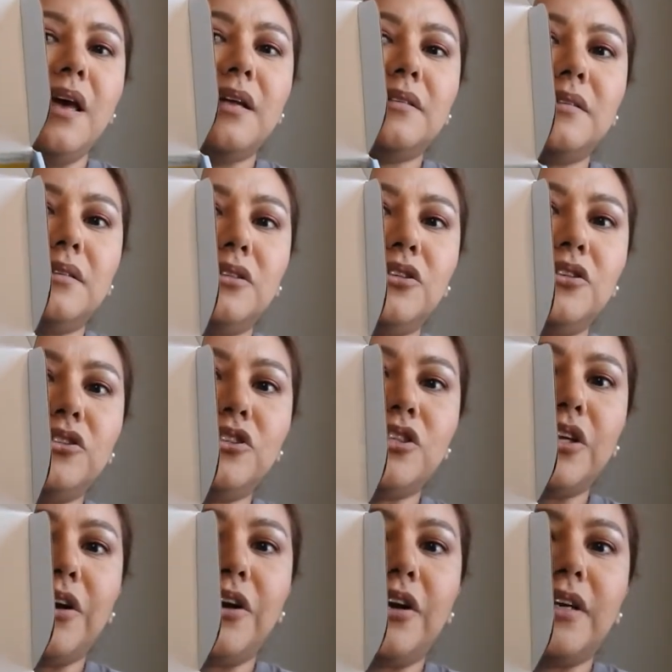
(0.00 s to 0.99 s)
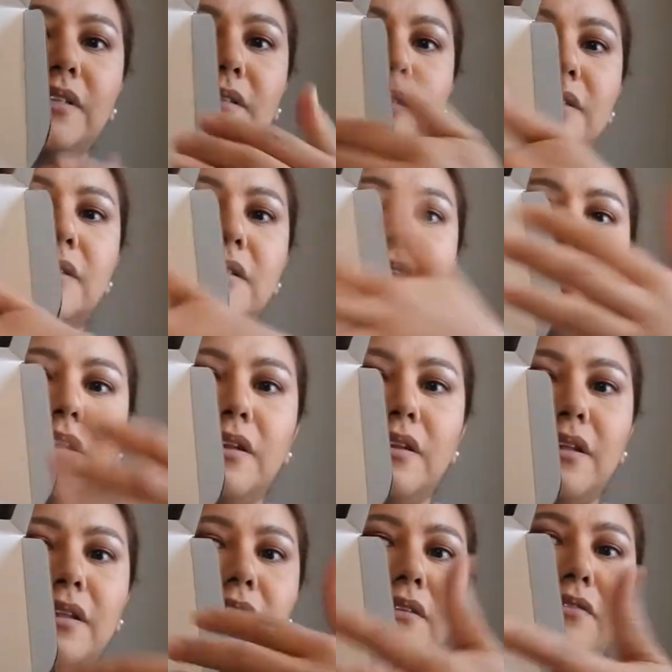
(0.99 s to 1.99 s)
It's a little generic because it's not
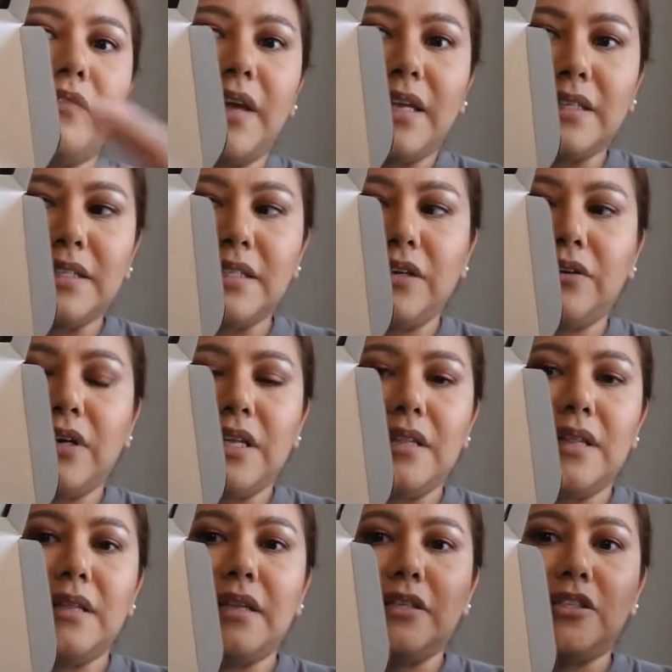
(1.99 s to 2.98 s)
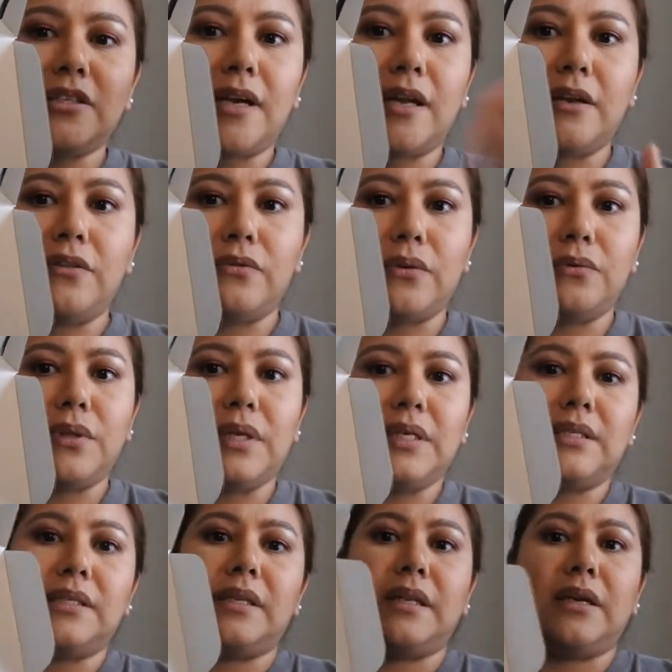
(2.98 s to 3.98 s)
nothing fancy or anything. They just kind of throw
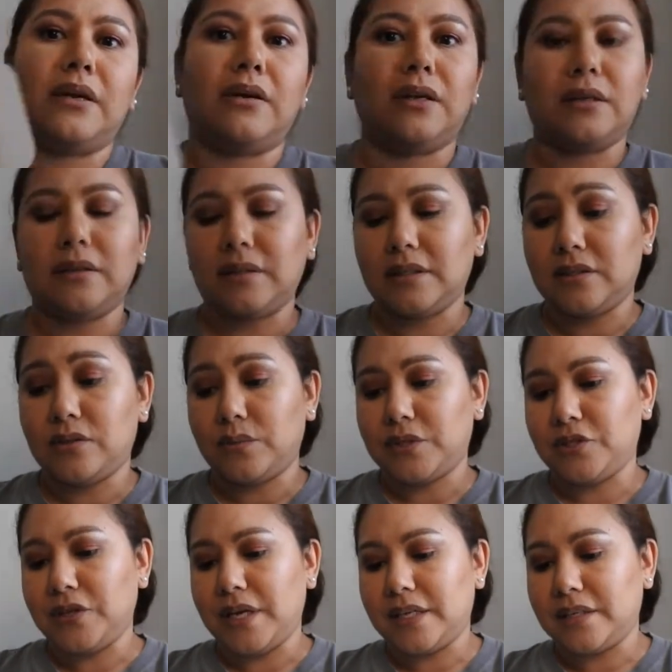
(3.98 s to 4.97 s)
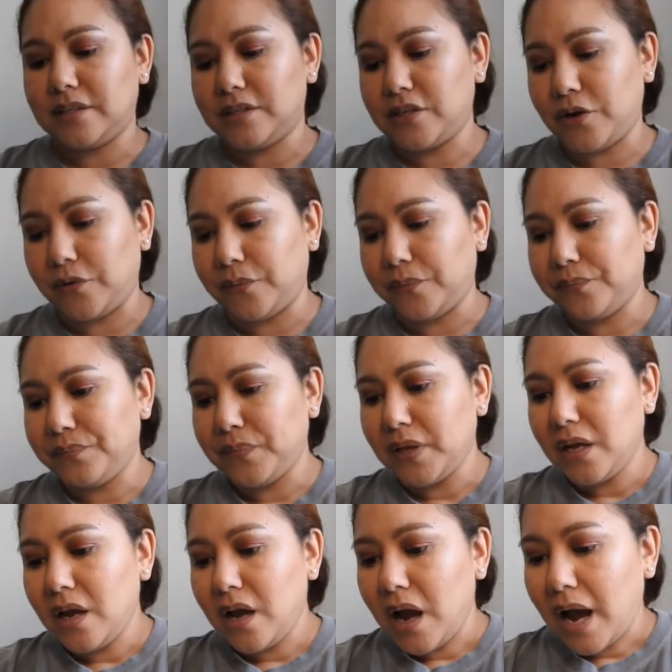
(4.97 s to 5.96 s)
things in there and this is what you get. So
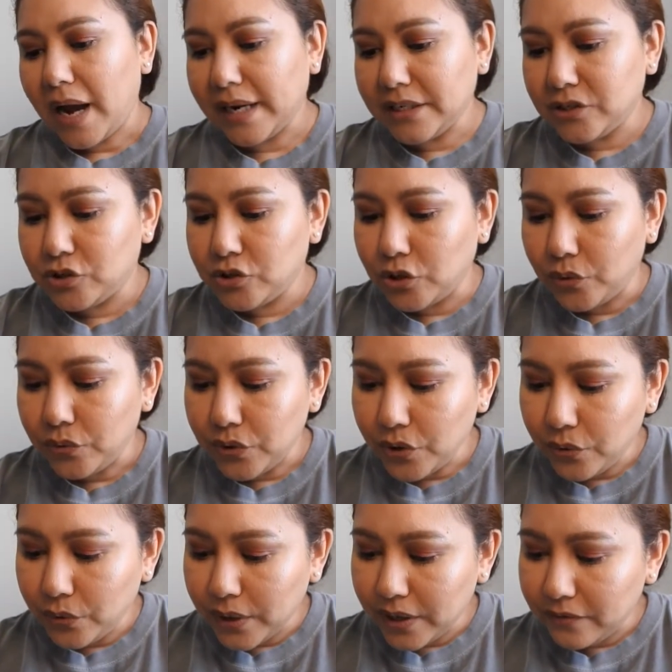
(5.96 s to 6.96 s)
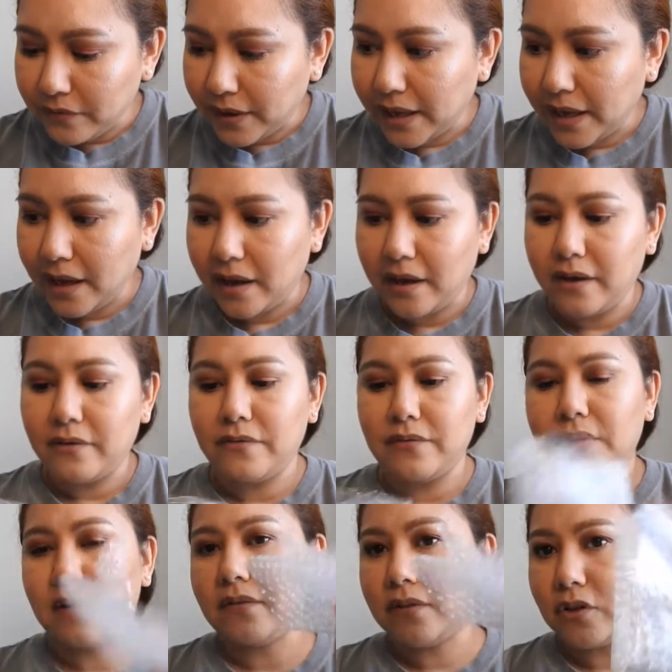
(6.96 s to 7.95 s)
I don't know if I
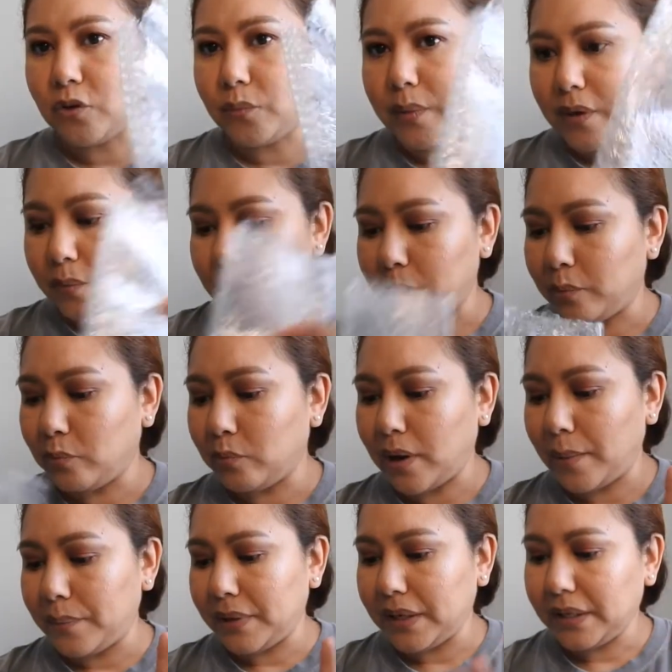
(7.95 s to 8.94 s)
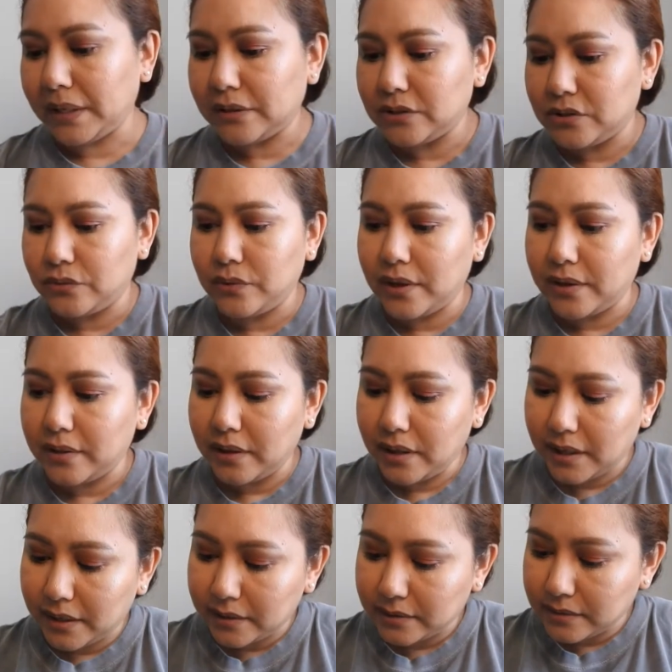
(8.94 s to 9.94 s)
have a little bit of bubble wrap in here so nothing
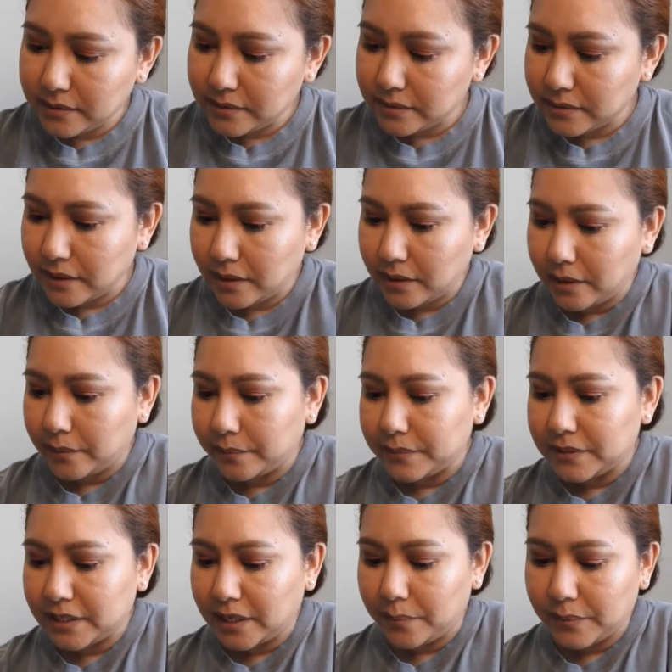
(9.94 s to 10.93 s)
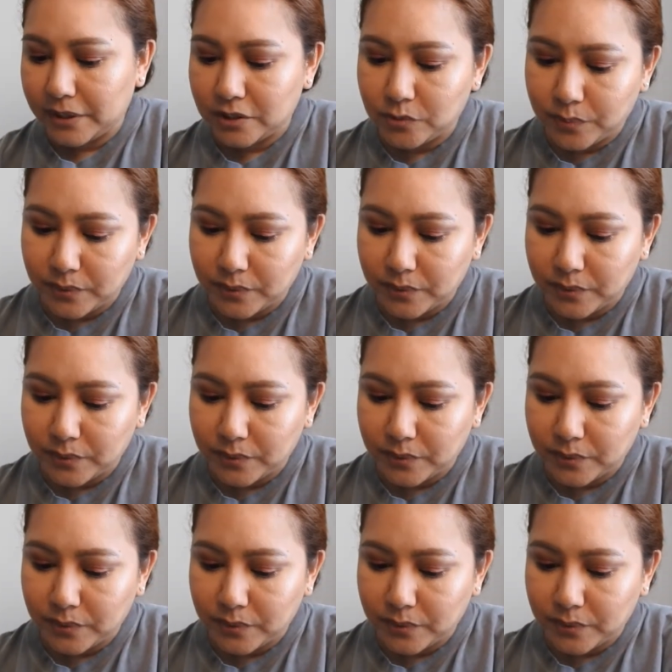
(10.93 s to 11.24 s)
gets damaged.